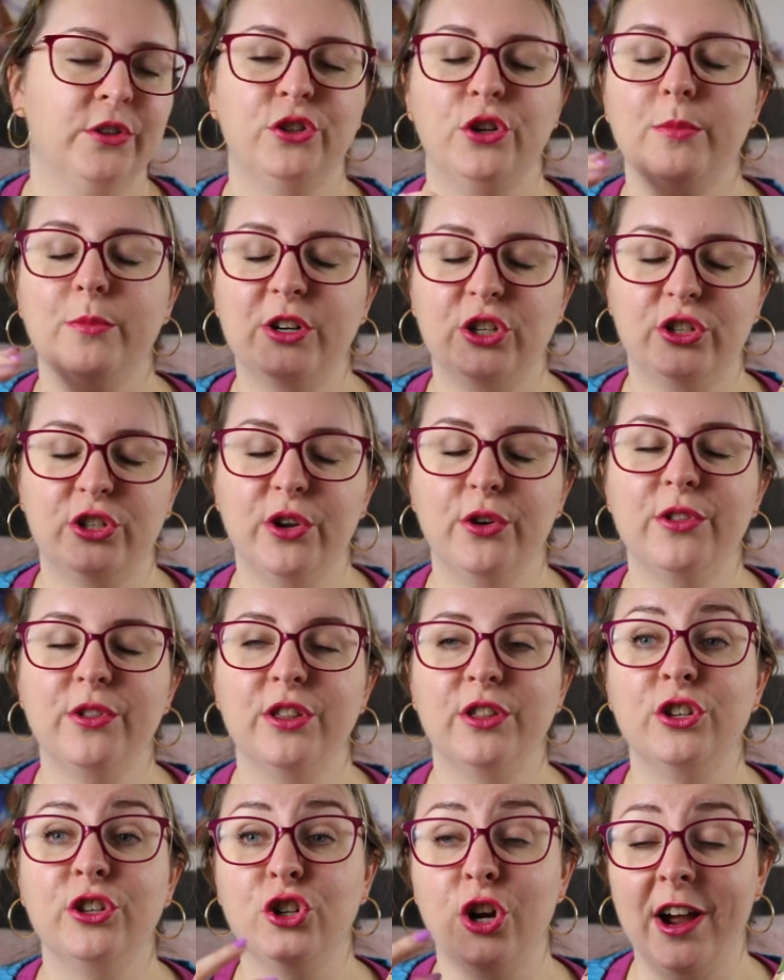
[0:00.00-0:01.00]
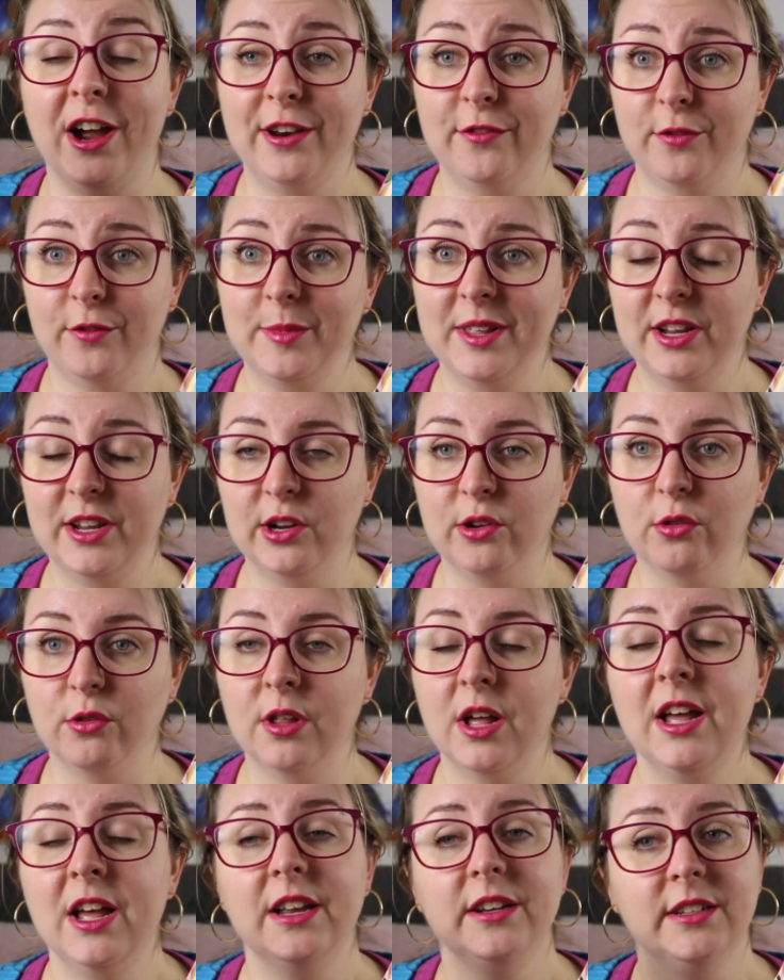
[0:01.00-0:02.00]
So much so that the giant from the hill
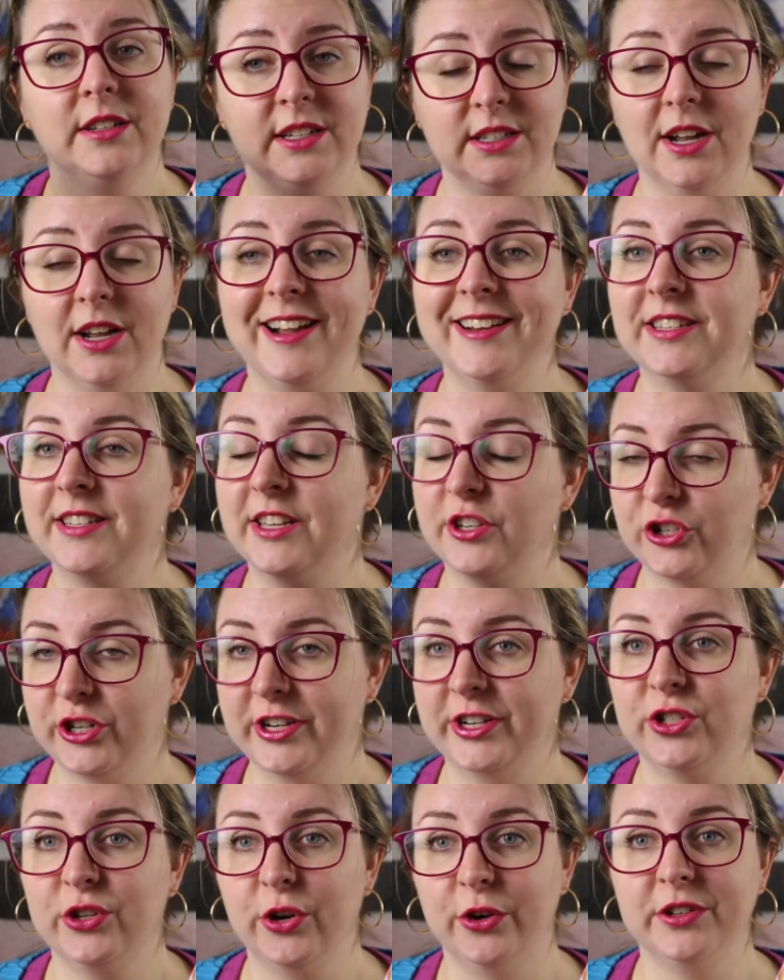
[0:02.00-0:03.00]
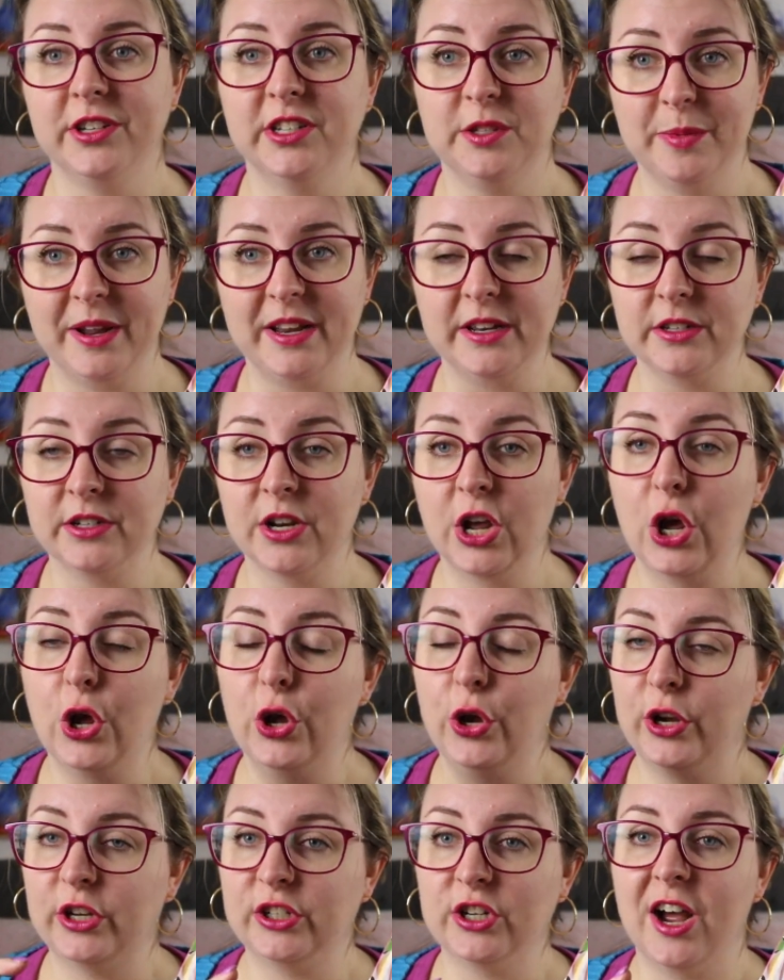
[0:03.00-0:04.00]
decides that she's going to spend
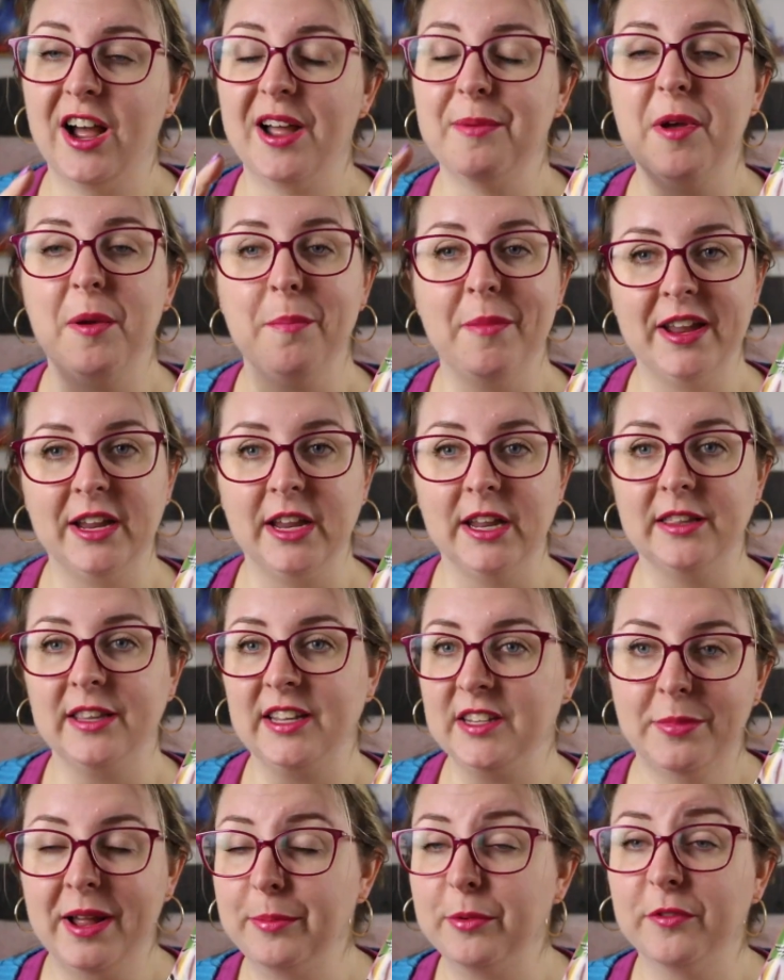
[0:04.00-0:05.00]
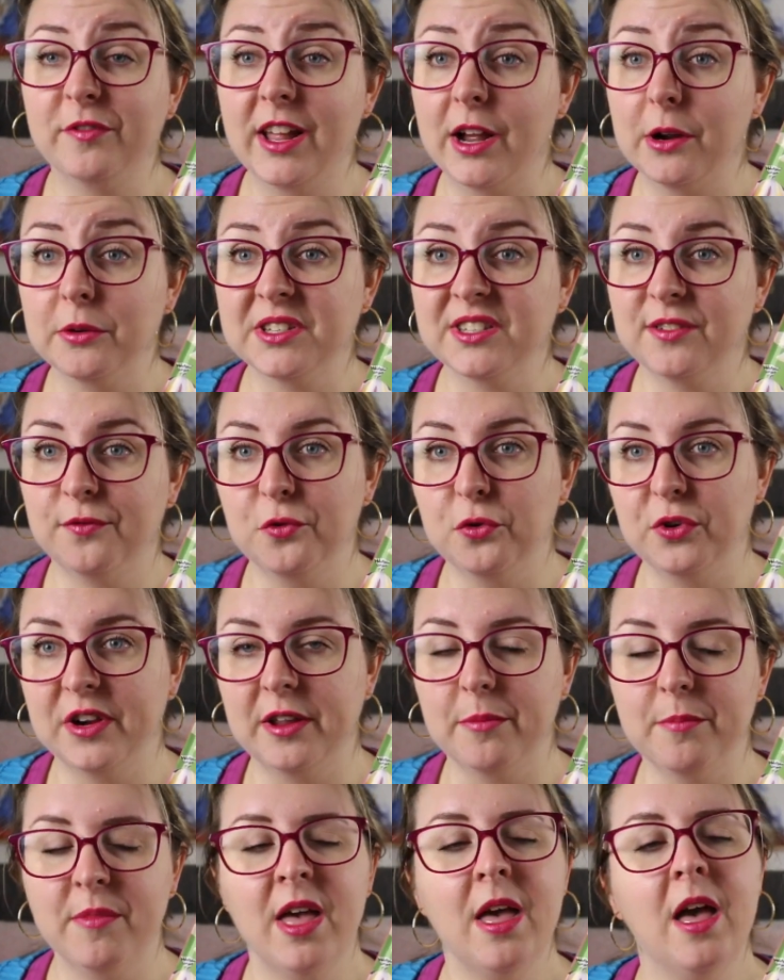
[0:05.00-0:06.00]
her time making these paper flowers for
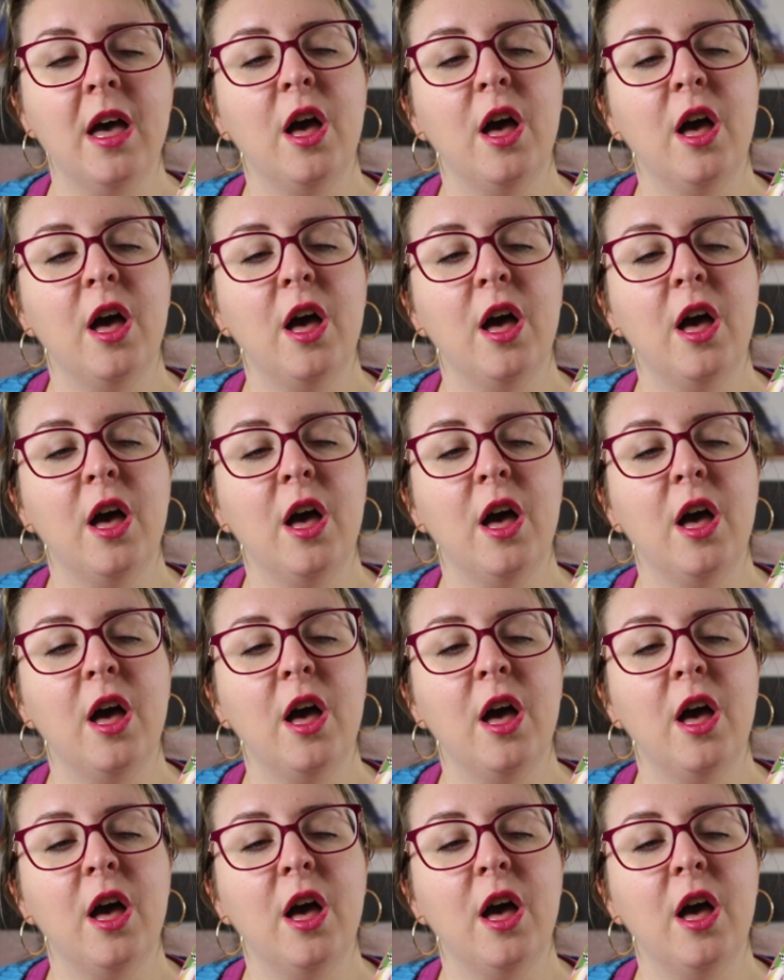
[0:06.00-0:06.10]
him.